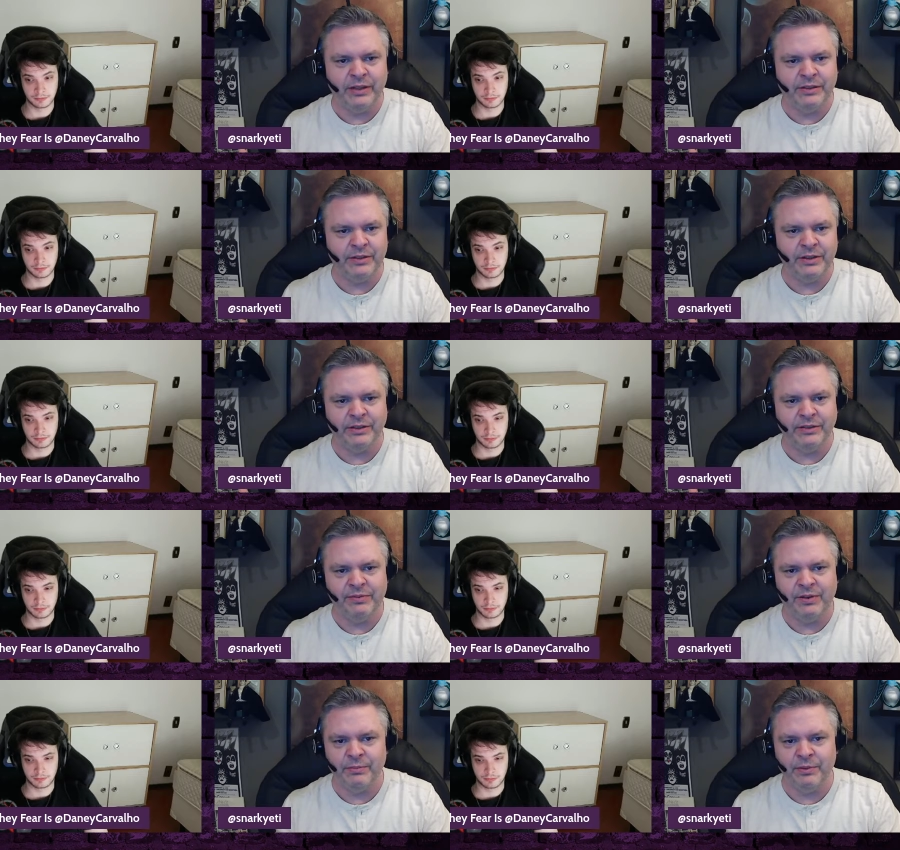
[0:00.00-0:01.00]
Speaker 1: riser is
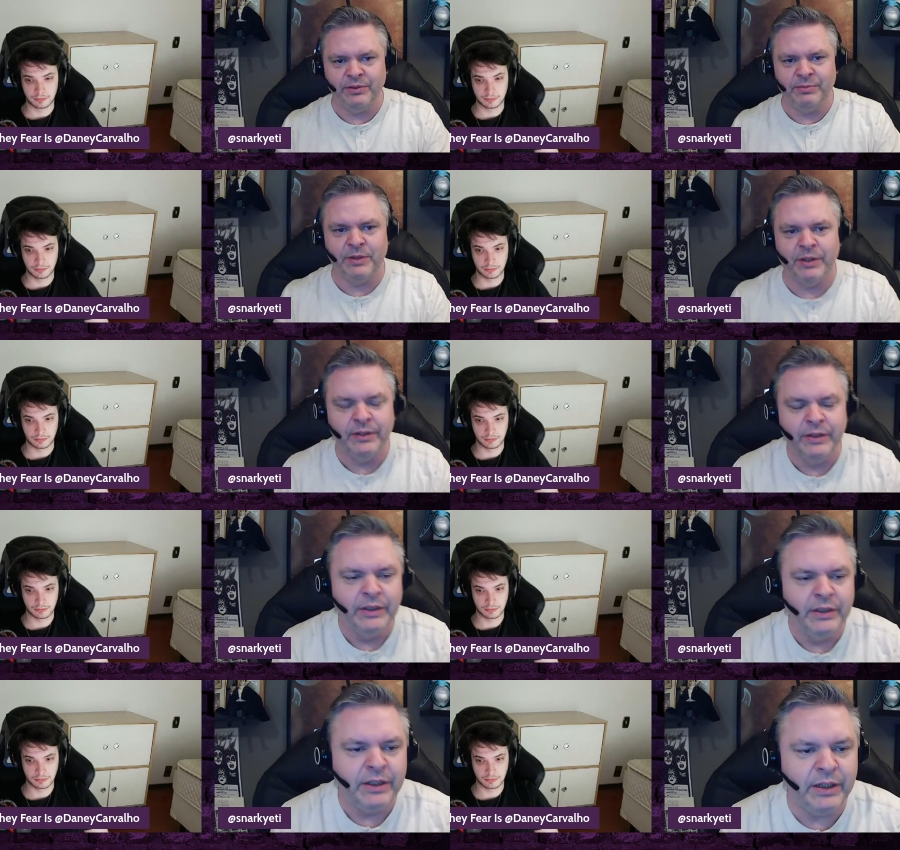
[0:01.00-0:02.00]
for the most part.
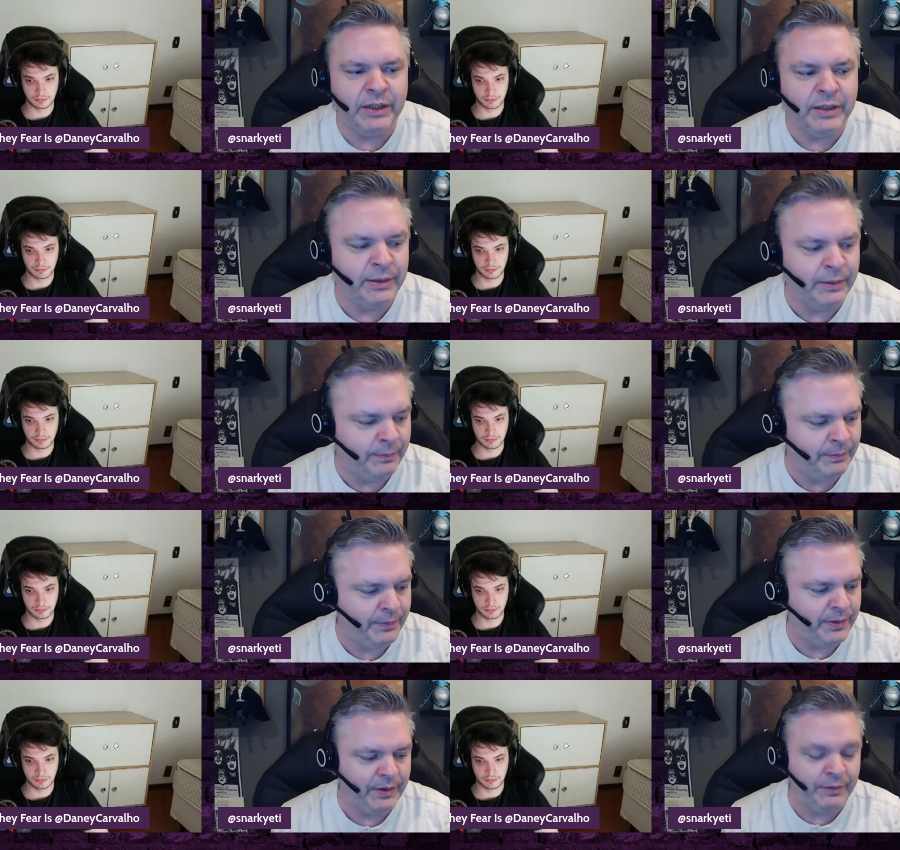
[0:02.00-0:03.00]

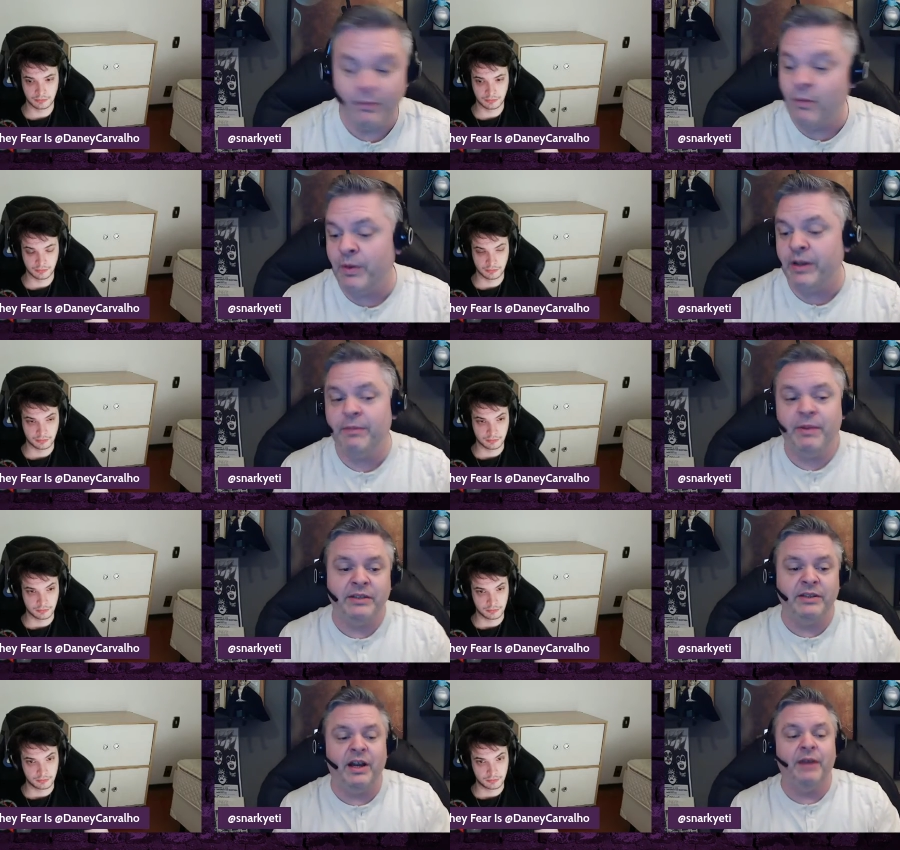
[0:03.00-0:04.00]
Um, one of the
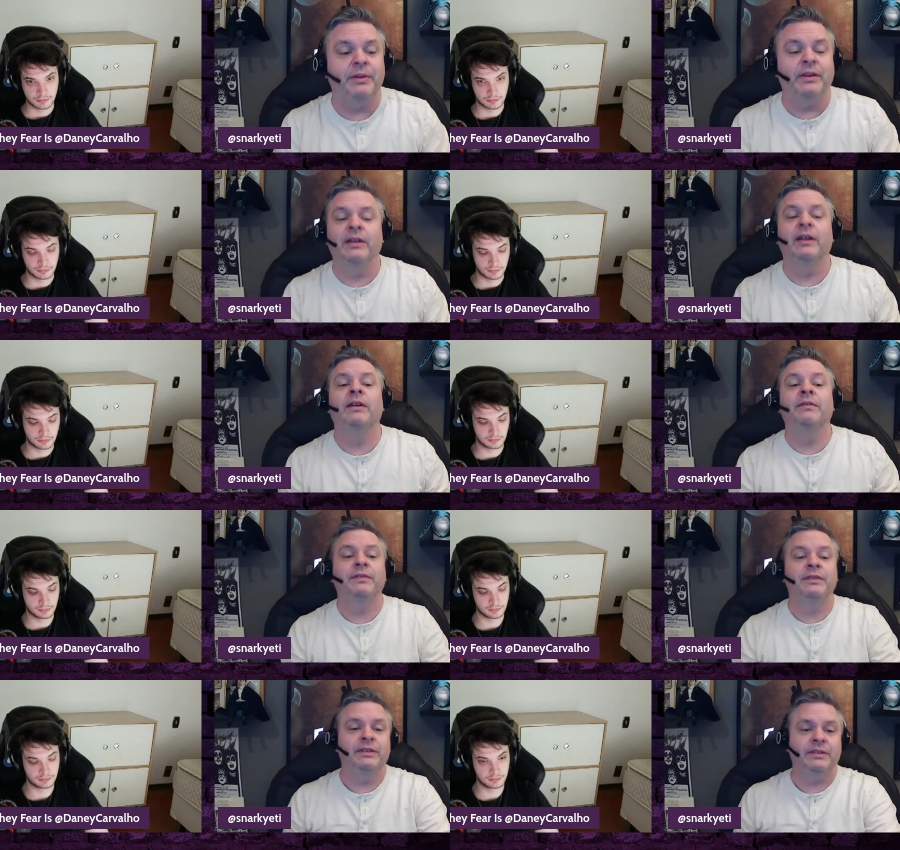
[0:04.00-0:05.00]
bands I would
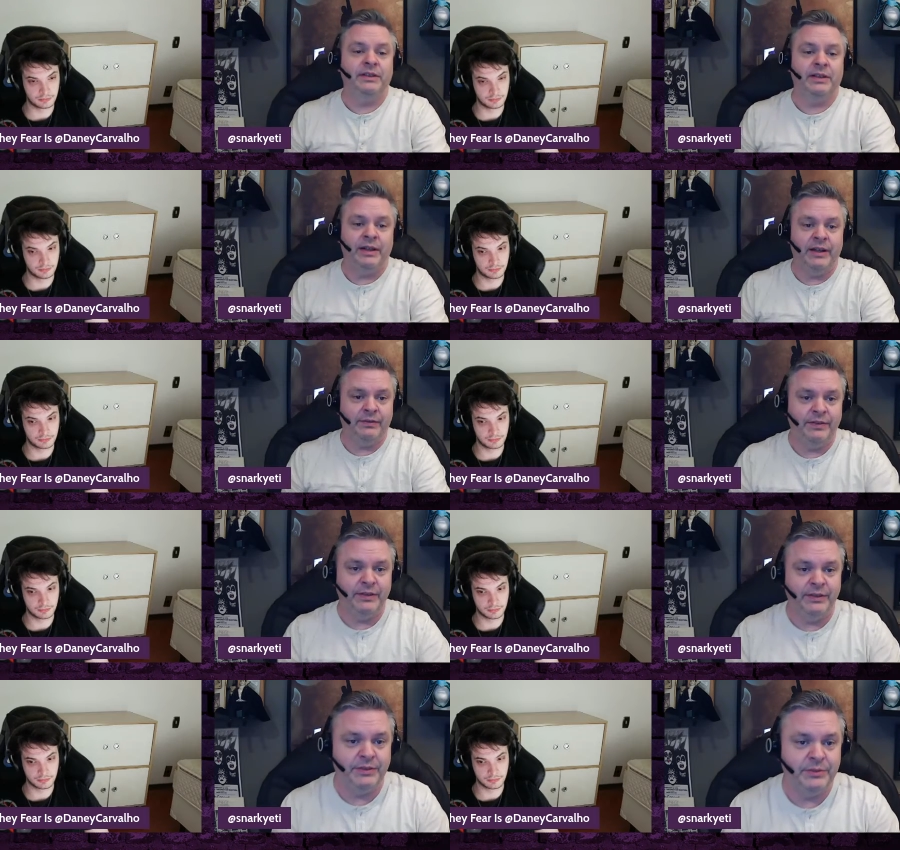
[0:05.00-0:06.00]
love to see live
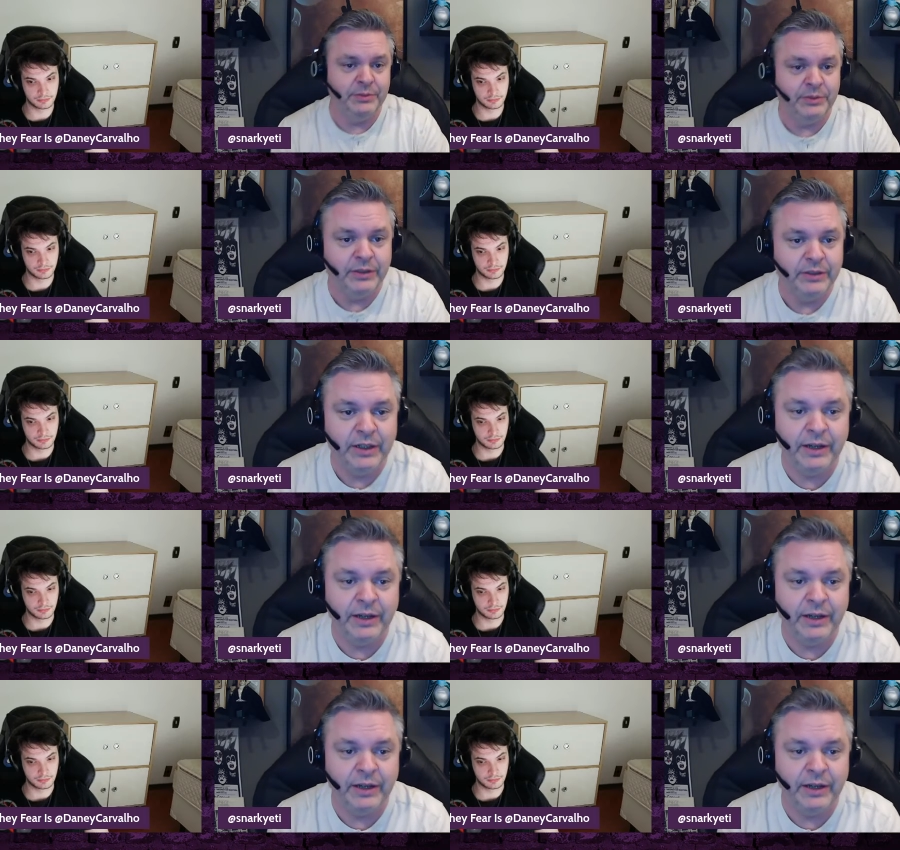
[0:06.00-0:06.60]
is Tool.